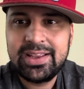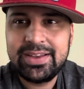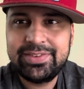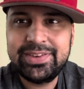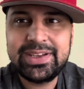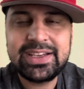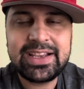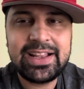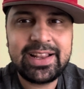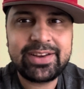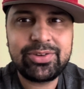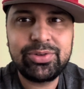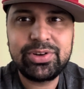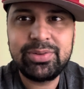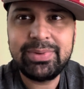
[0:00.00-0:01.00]
If you could get like
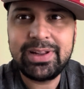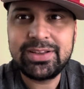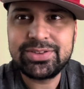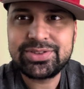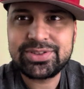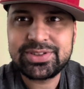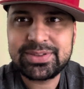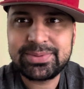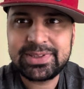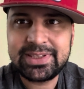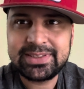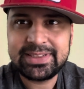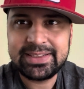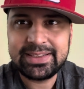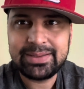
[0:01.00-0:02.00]
Cody Bellinger or something
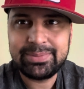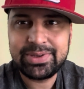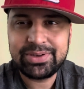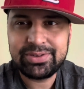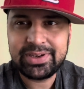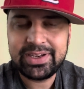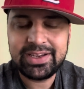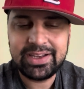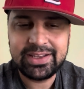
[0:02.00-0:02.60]
like that, that'd be great.